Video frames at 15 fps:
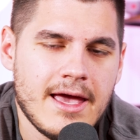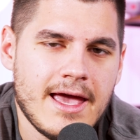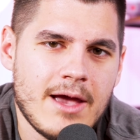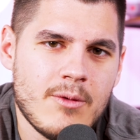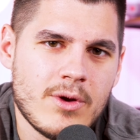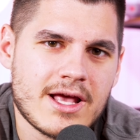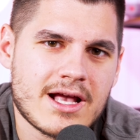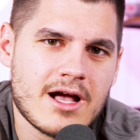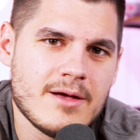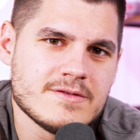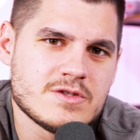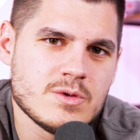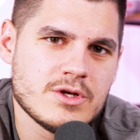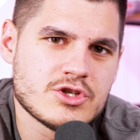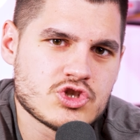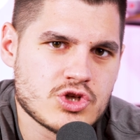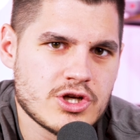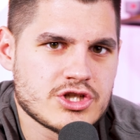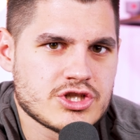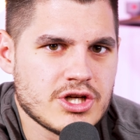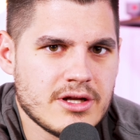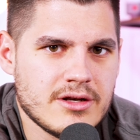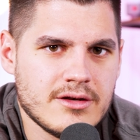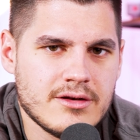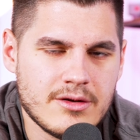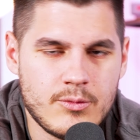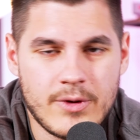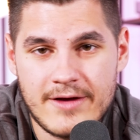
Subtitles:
And when it comes to attrition, and we